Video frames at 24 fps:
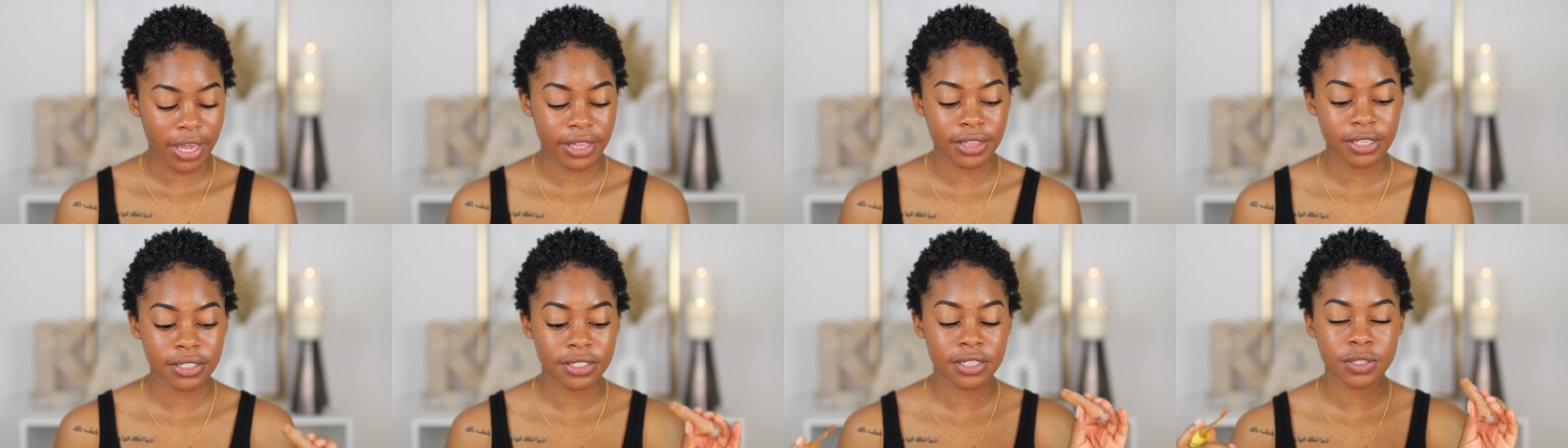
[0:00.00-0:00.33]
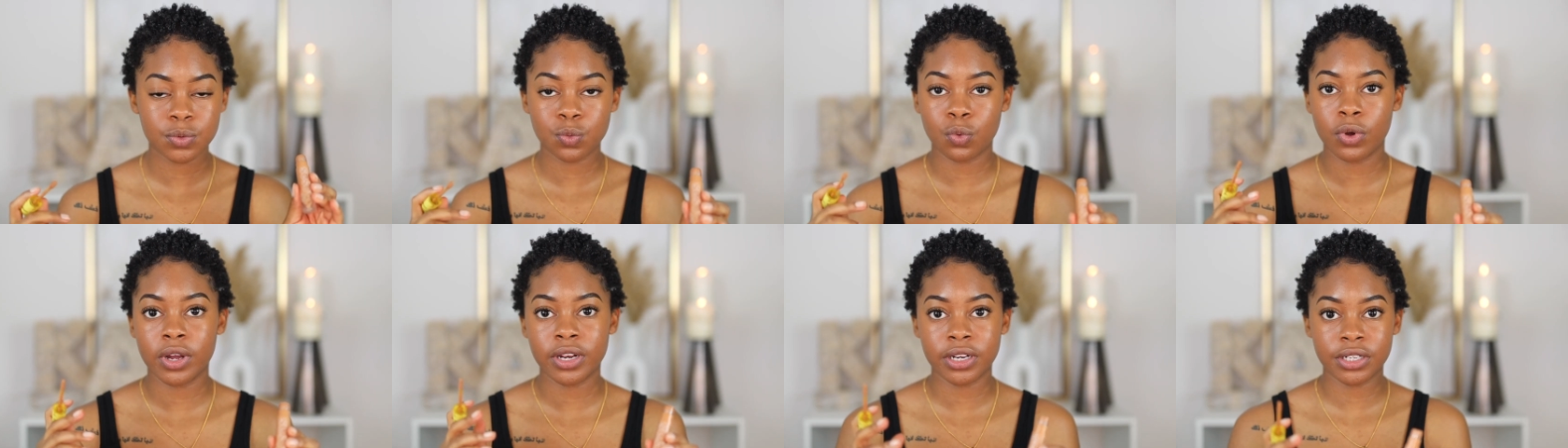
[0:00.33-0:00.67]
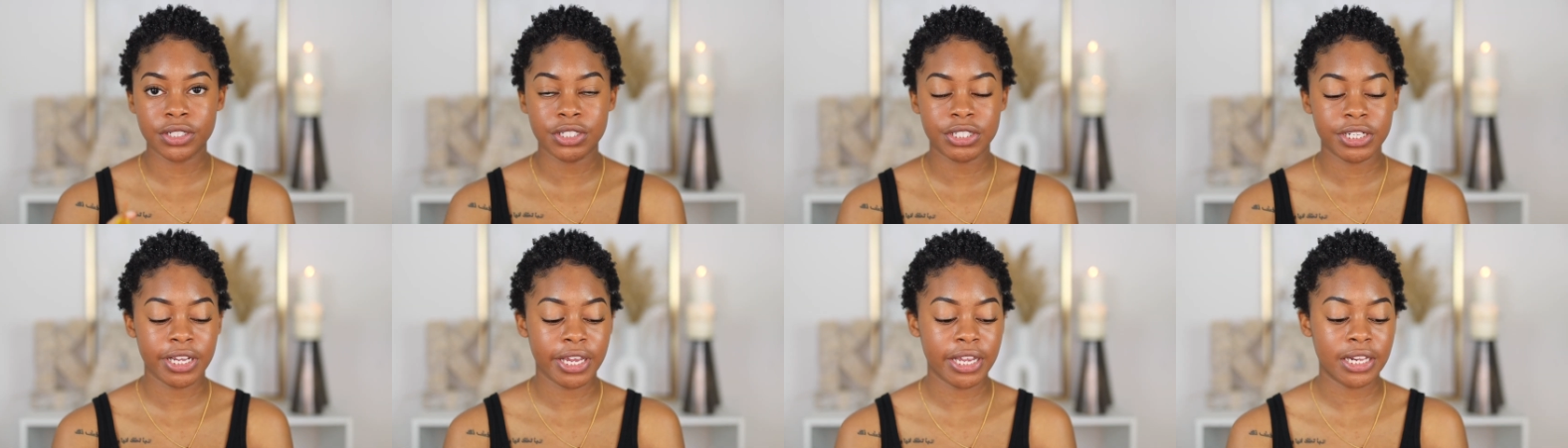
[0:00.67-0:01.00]
And this is one
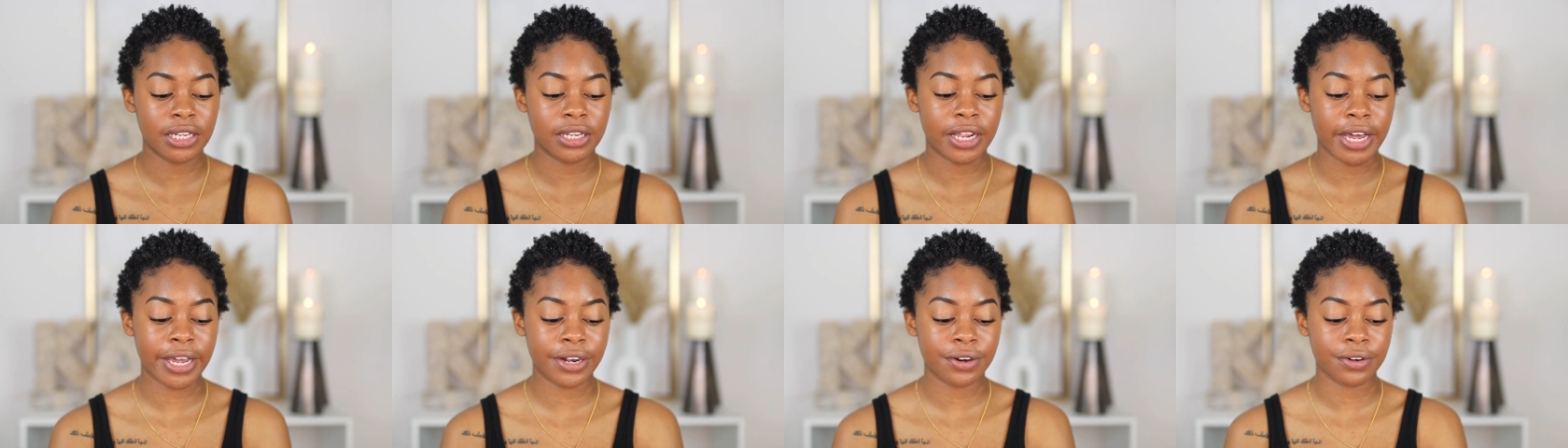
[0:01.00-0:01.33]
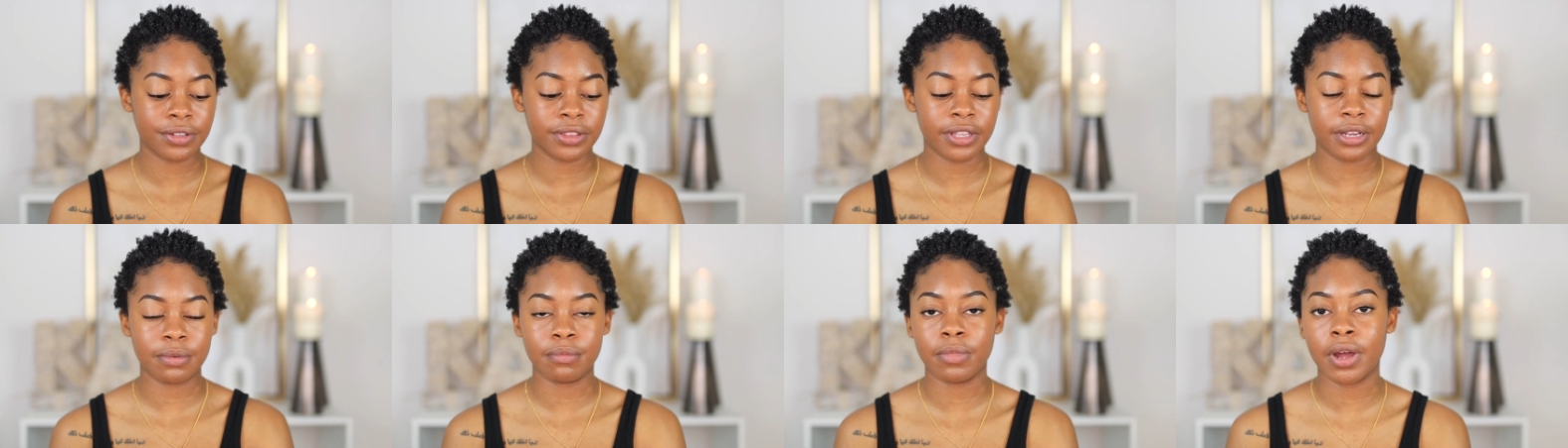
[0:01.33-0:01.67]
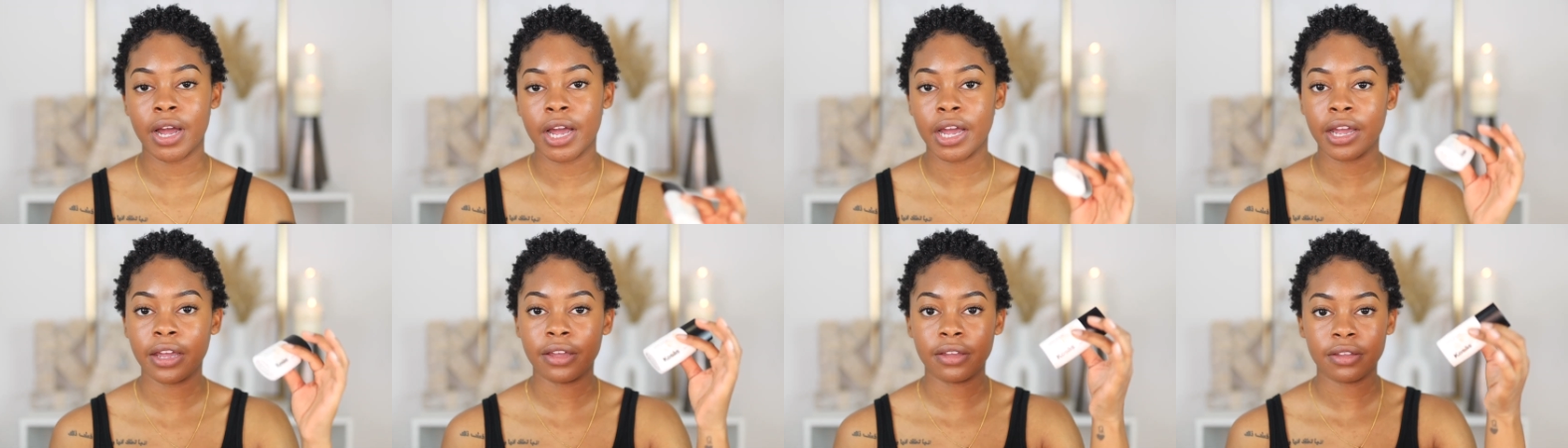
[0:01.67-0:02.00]
shade lighter than
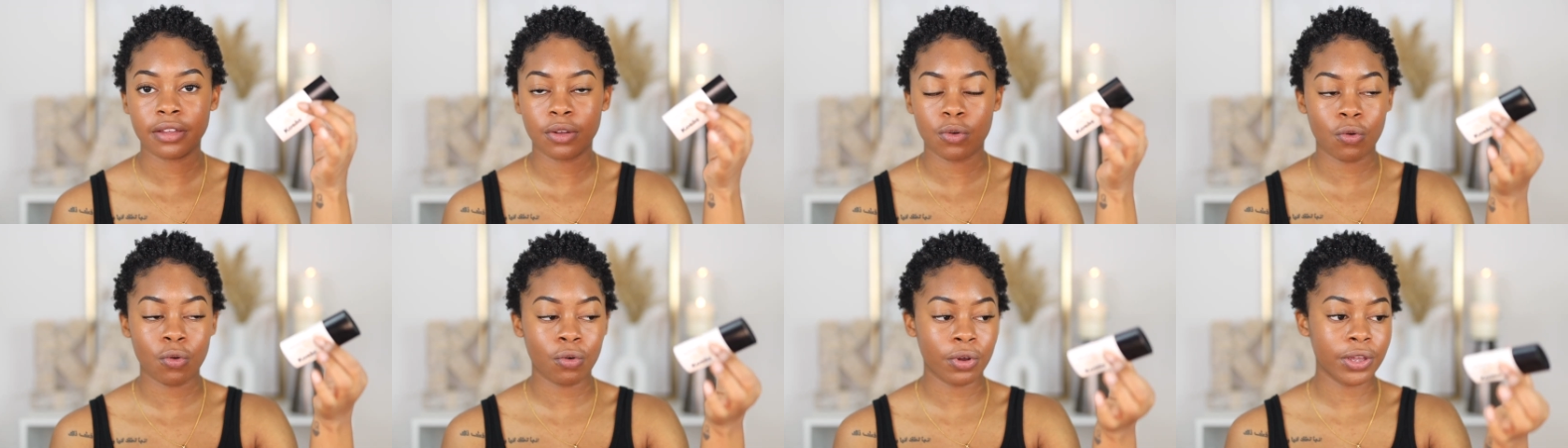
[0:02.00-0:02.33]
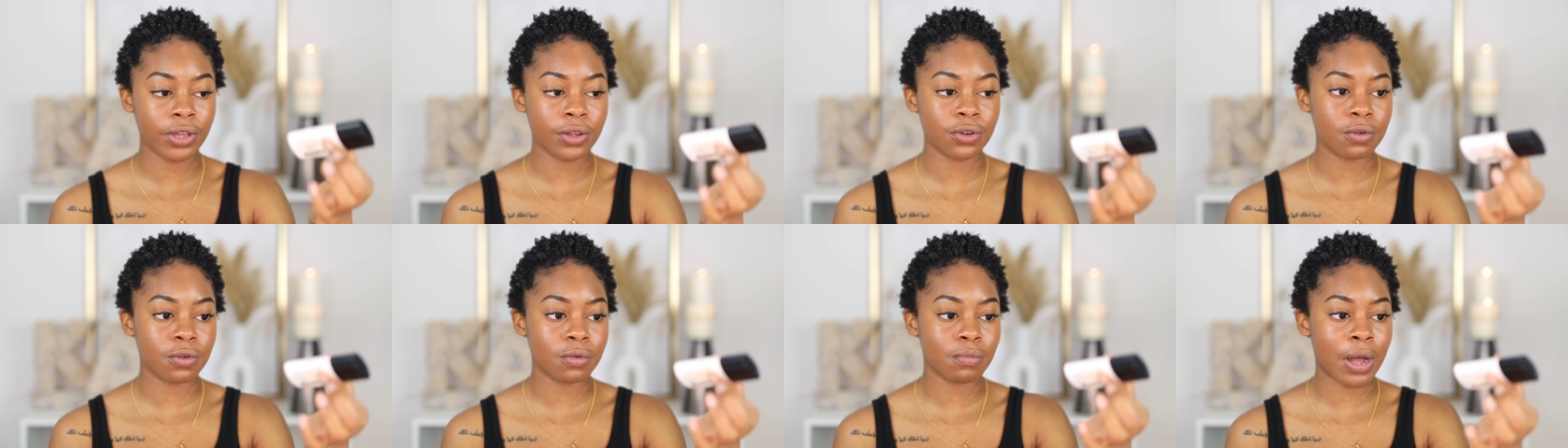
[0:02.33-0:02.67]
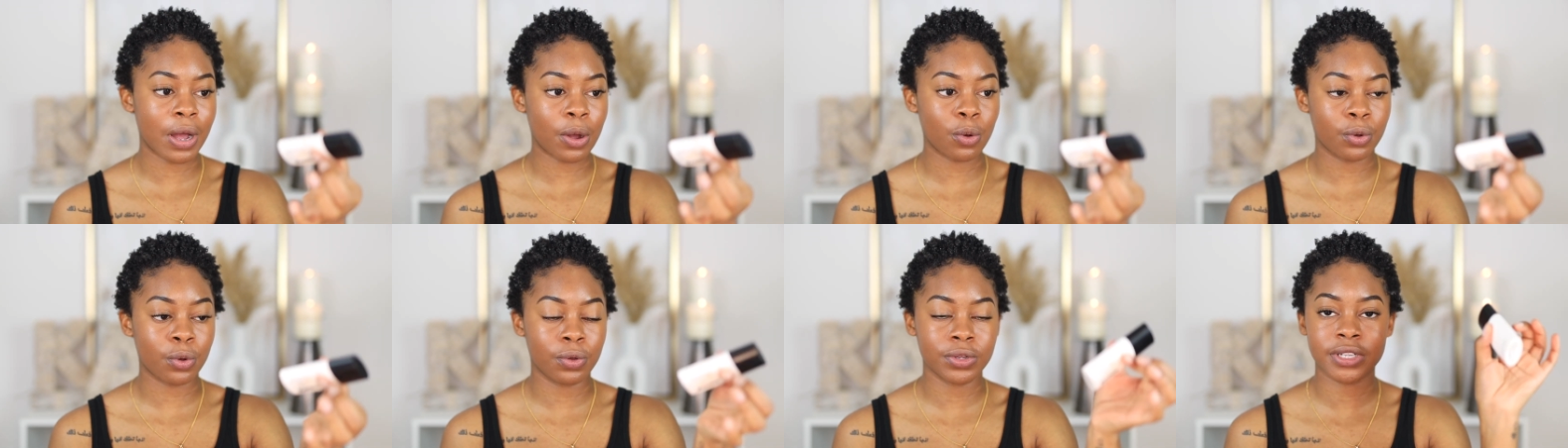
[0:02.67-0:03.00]
my oil.
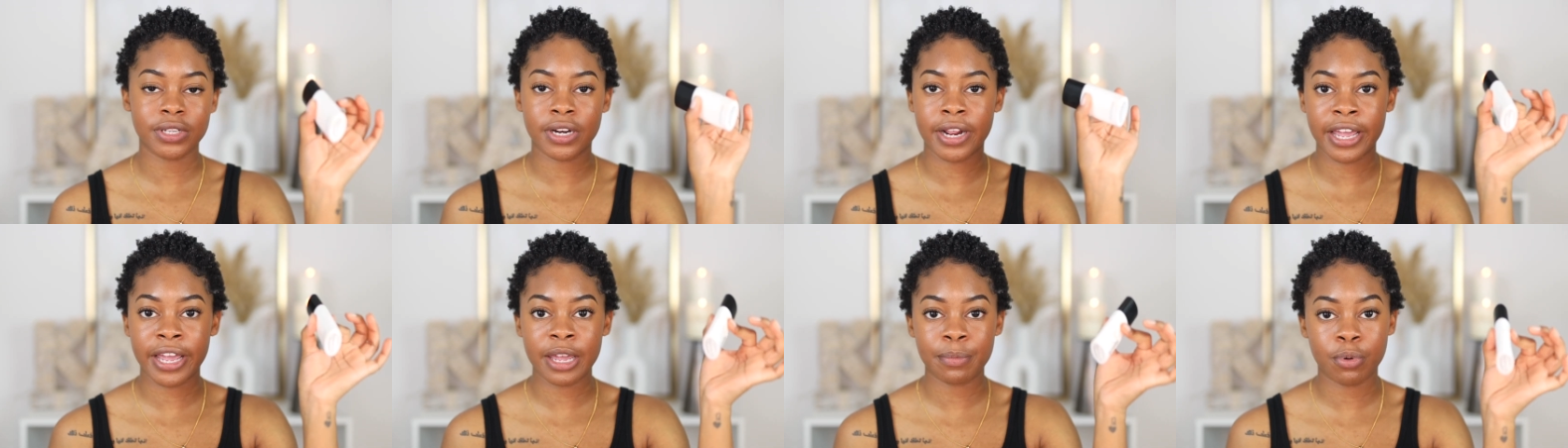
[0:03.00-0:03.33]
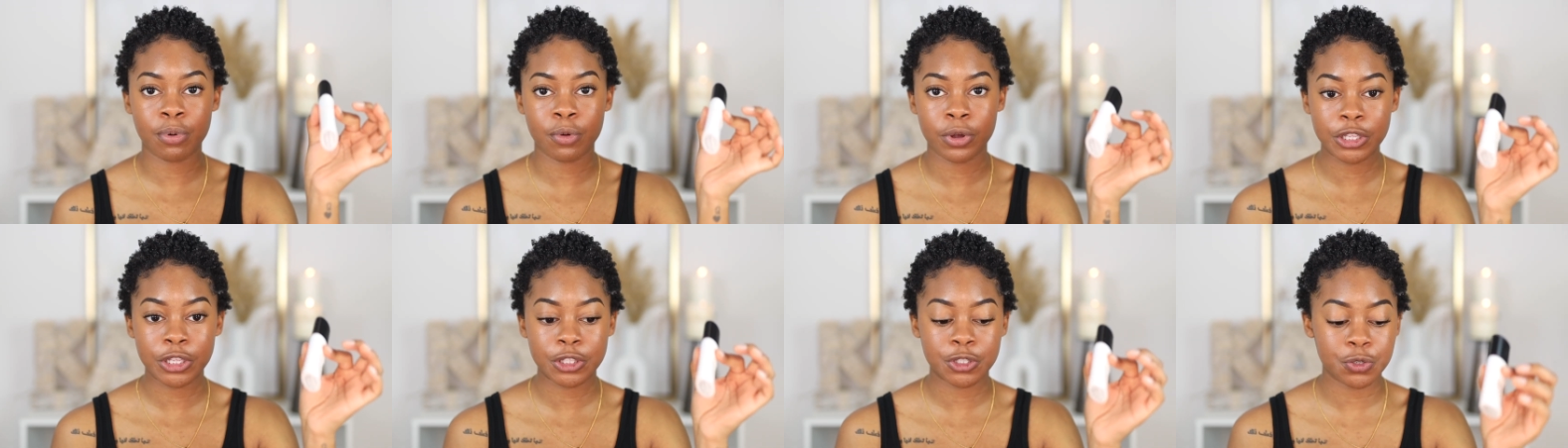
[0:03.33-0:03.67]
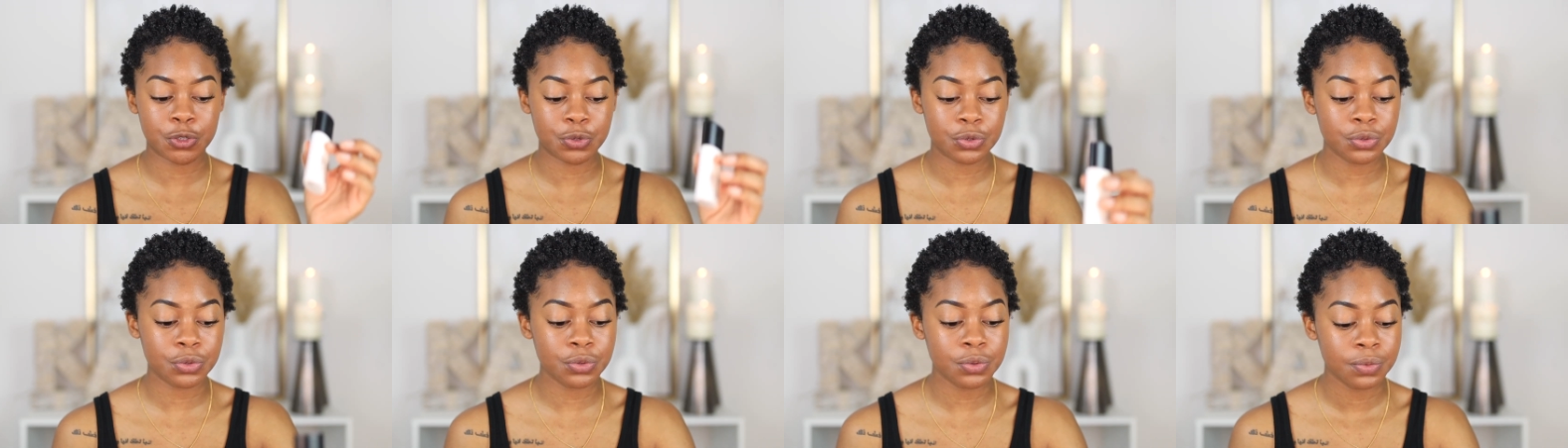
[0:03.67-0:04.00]
My oil is in an
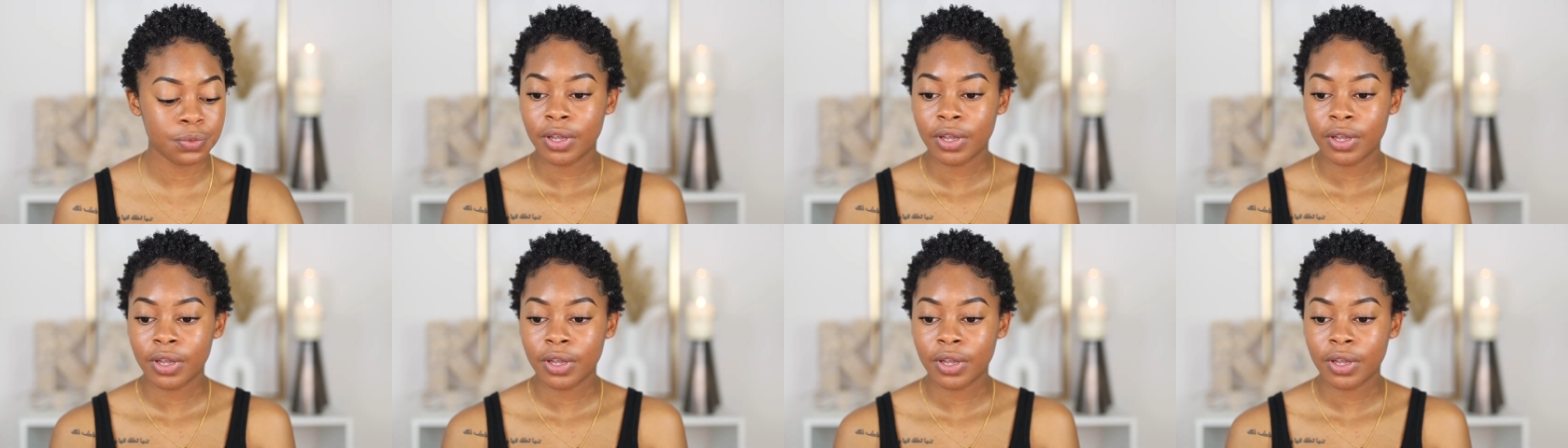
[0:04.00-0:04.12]
8.2.